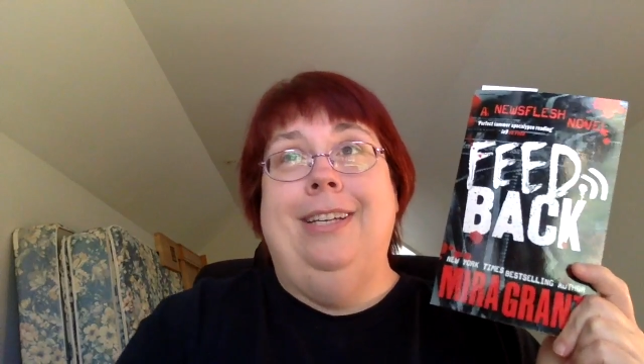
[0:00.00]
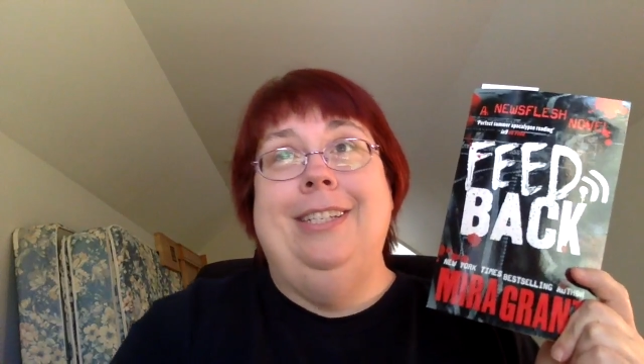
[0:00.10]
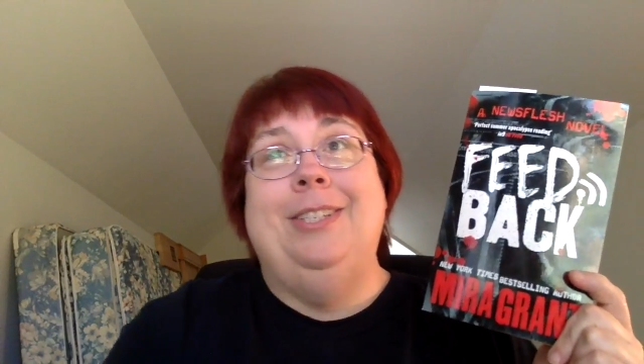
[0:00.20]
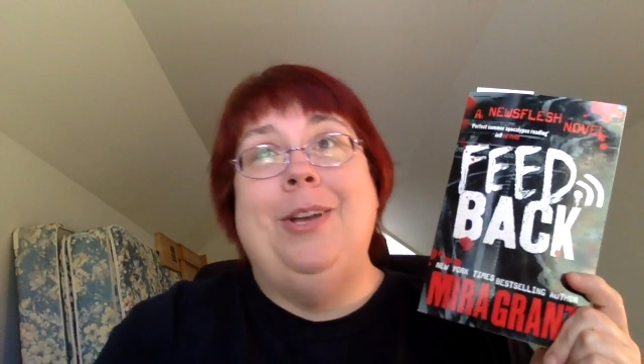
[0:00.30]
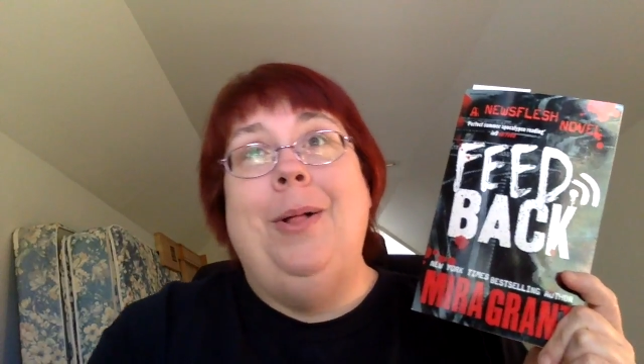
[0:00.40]

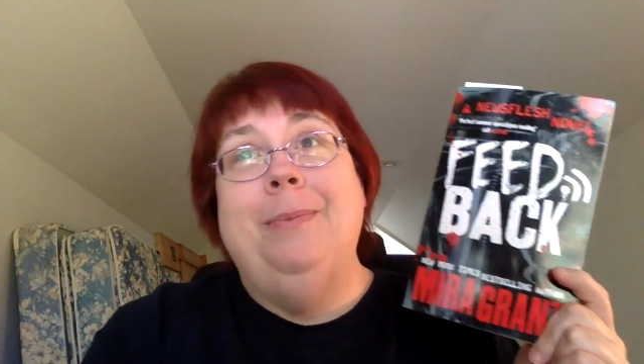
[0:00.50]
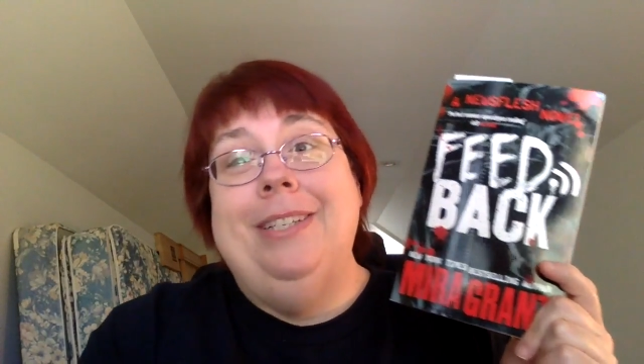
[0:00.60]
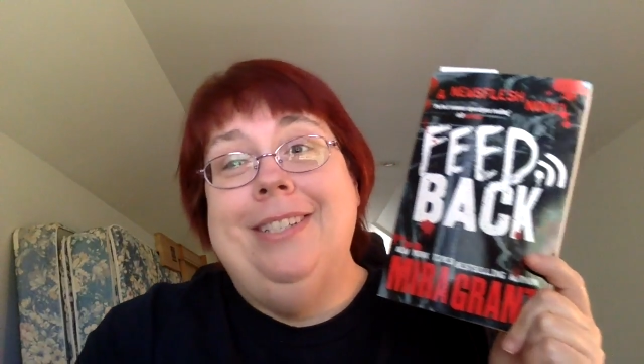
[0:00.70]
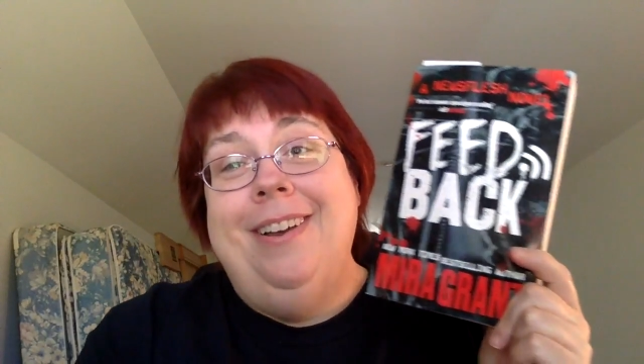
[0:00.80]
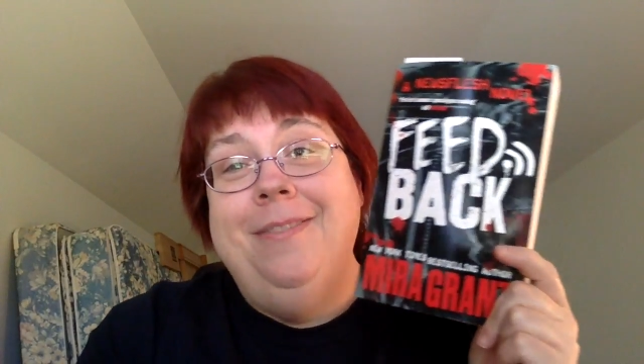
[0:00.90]

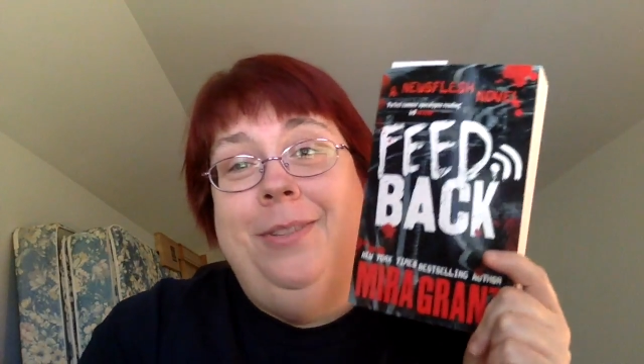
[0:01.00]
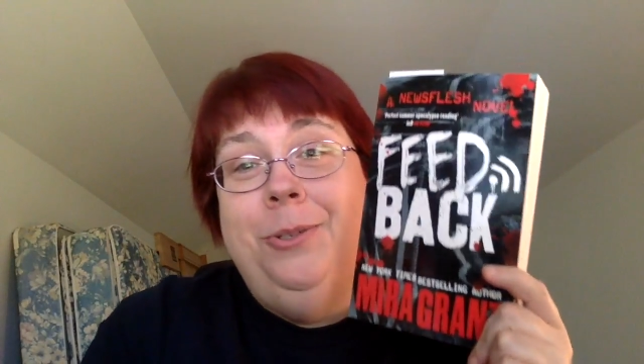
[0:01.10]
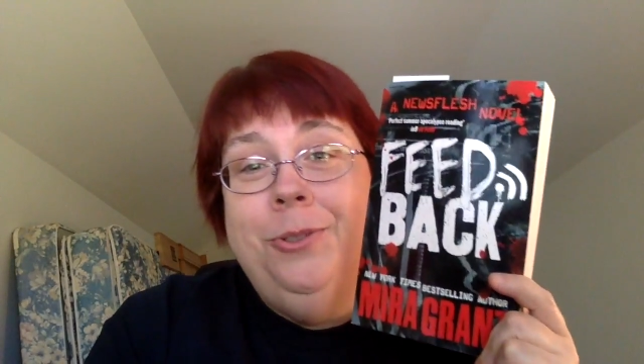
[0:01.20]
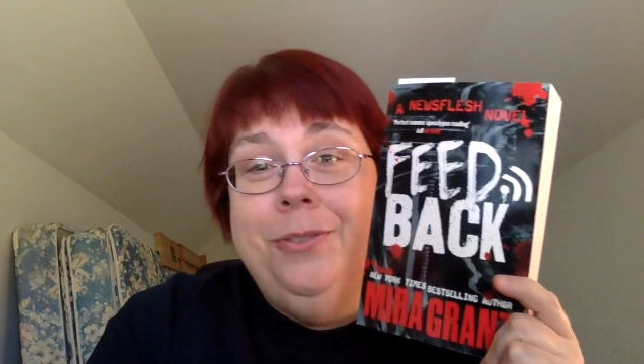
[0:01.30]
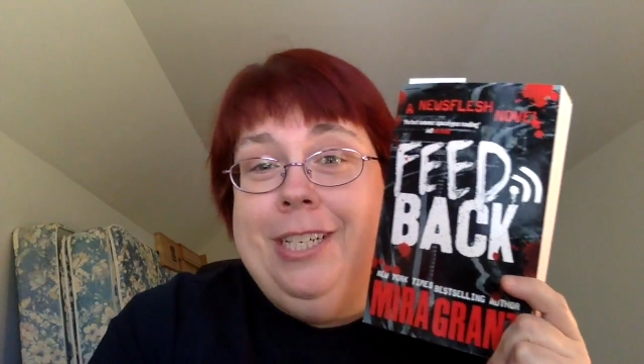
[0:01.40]
installment of the
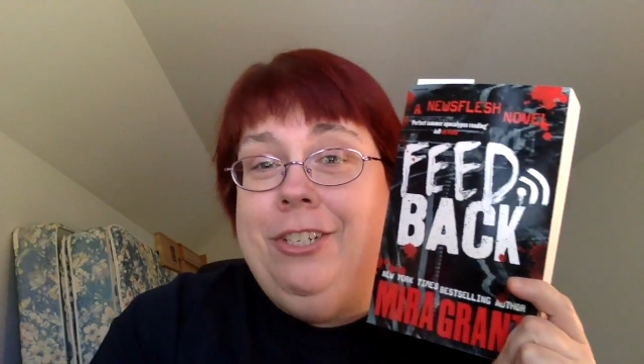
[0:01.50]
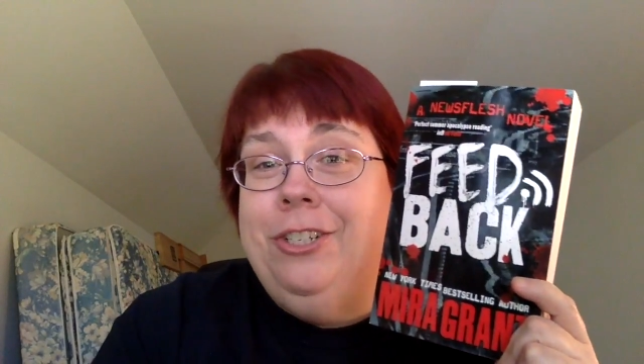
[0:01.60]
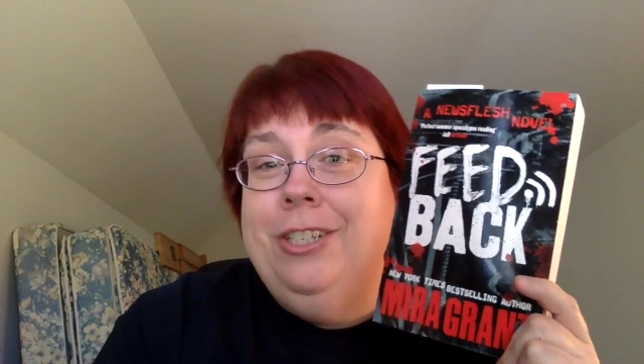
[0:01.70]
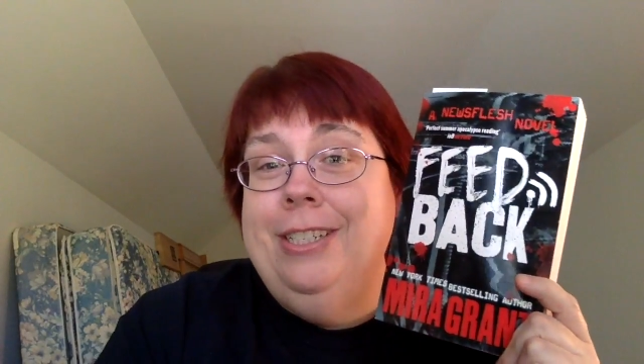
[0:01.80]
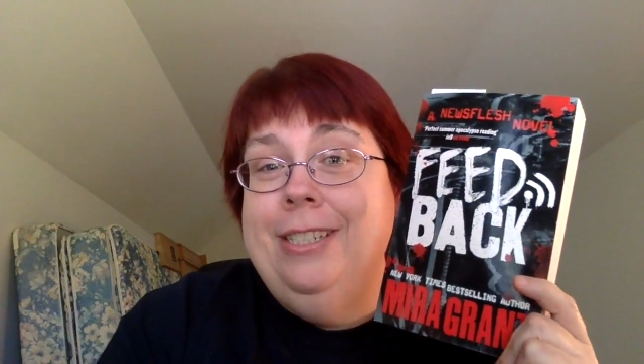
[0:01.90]

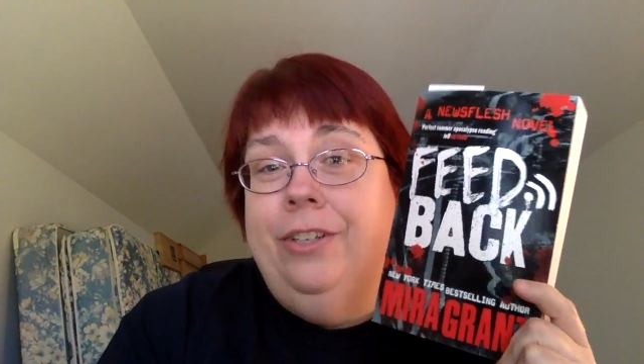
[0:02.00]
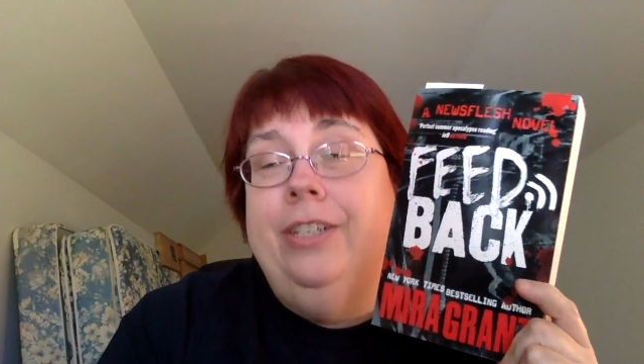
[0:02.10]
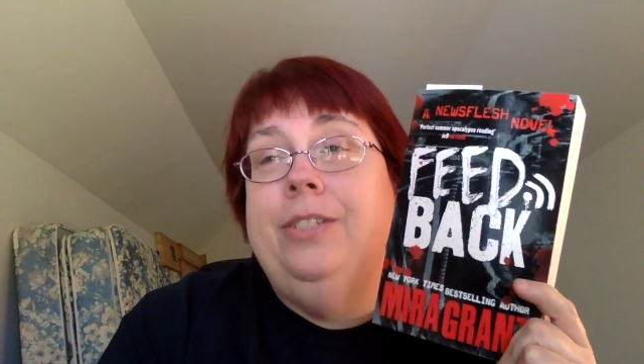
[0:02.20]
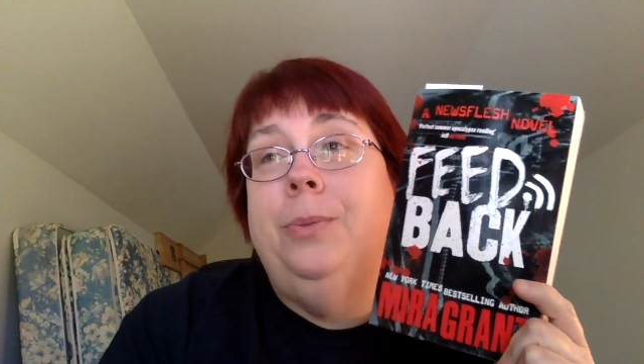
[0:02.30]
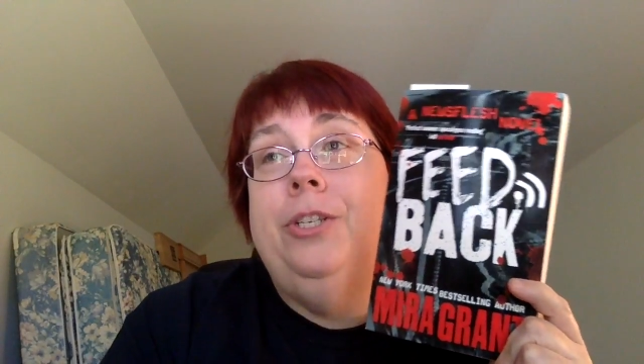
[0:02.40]
Newsflesh
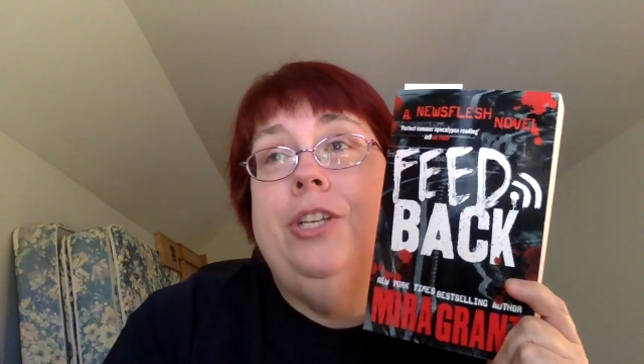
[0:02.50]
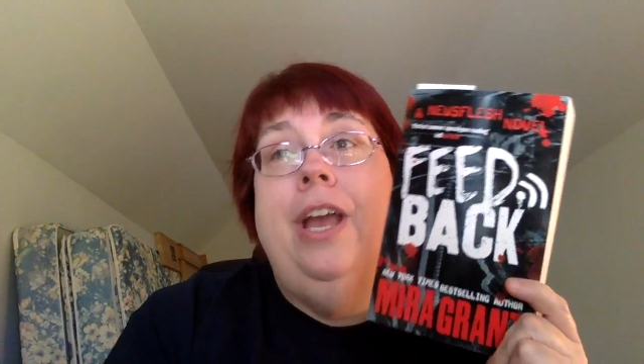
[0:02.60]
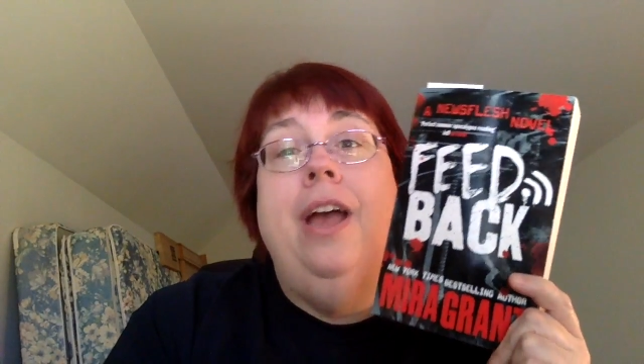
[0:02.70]
series, which